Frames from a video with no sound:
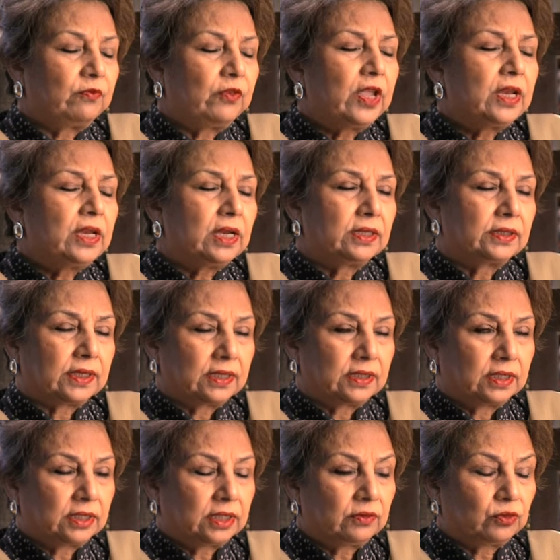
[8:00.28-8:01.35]
very
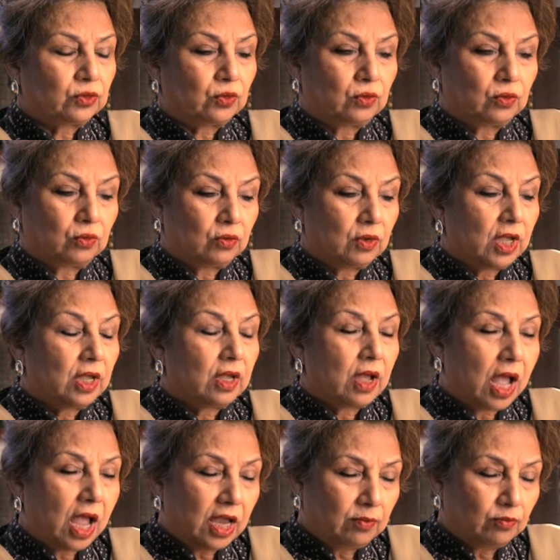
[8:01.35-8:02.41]
insensitive. So
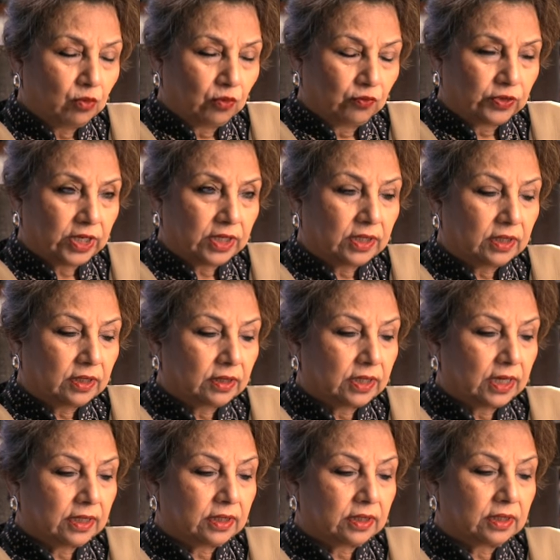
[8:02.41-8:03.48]
I moved it
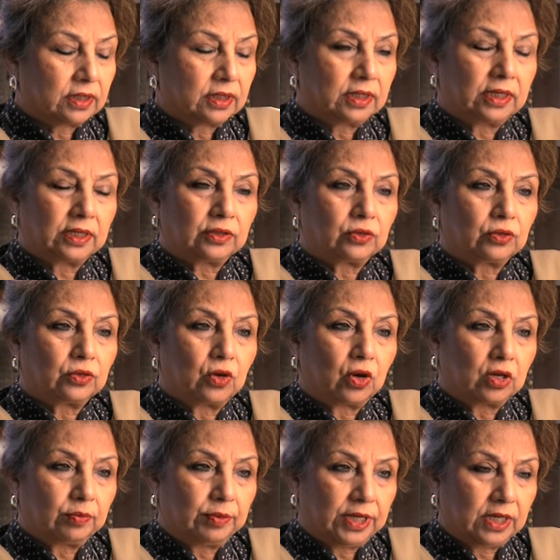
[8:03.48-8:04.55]
that it should
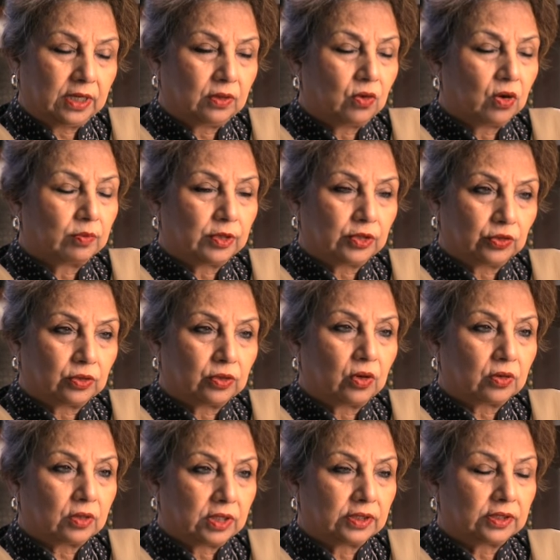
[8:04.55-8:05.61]
not be, government should
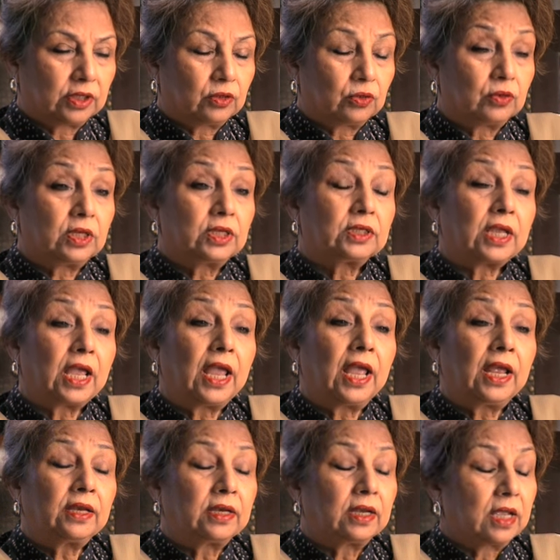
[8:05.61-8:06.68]
not listen to this.
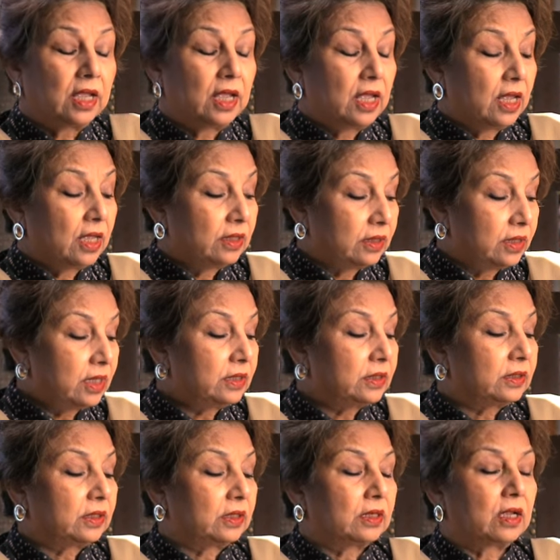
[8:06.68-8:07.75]
And
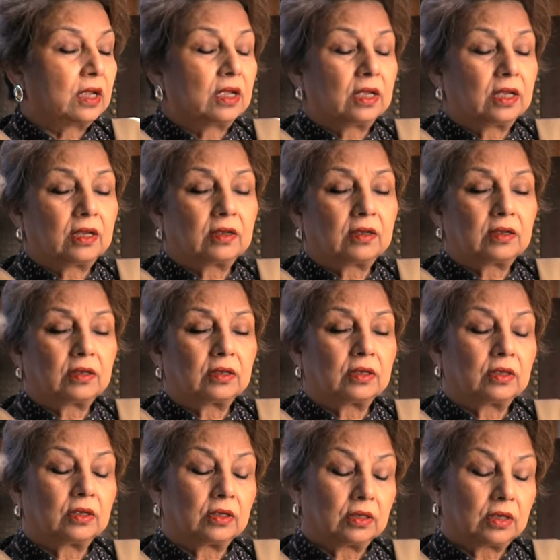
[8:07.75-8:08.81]
this
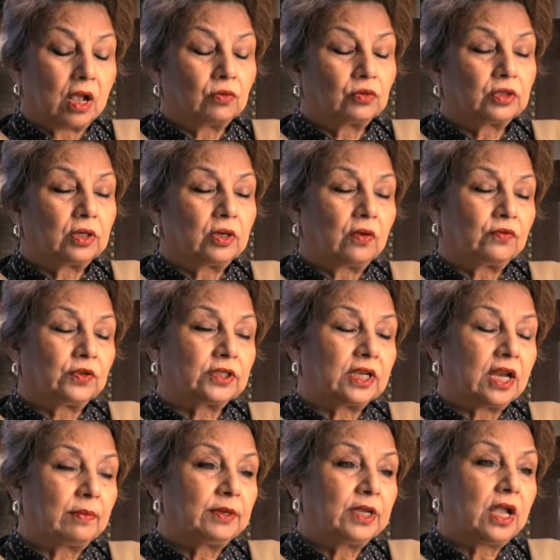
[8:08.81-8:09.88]
Council of
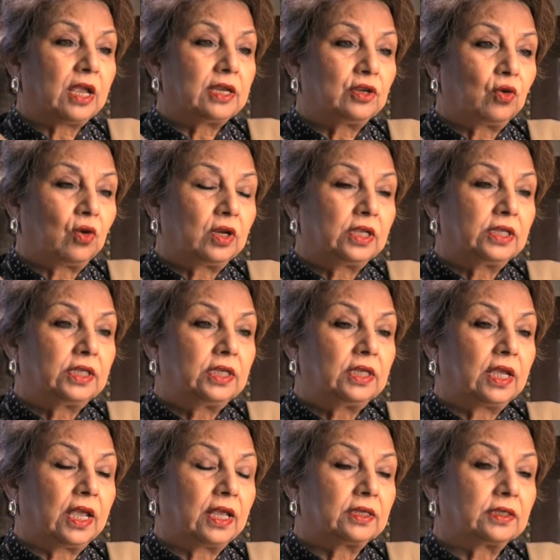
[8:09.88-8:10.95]
Islamic
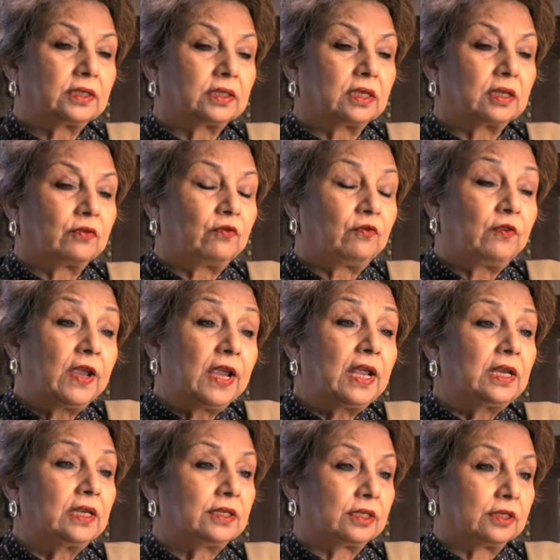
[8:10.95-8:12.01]
Ideology has
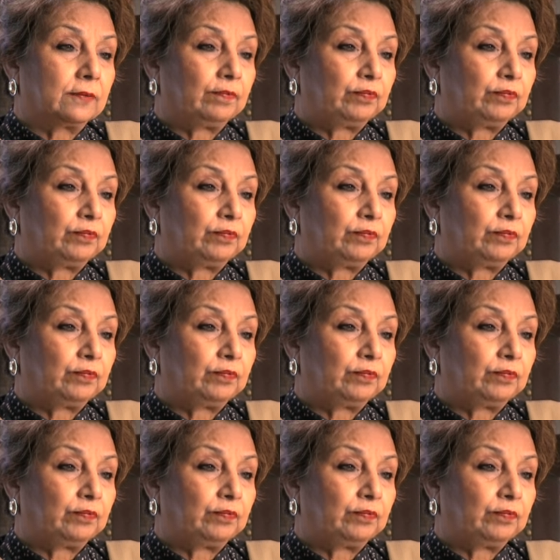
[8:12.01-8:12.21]
failed